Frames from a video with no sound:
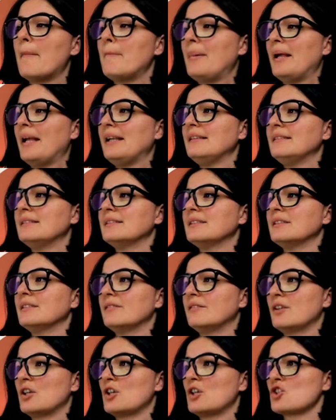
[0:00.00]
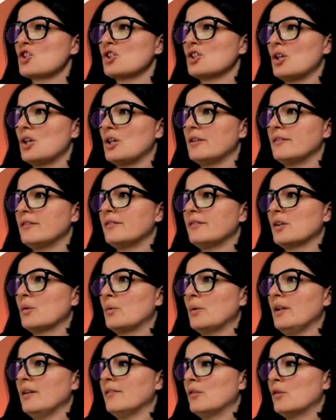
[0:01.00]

paid version of Quill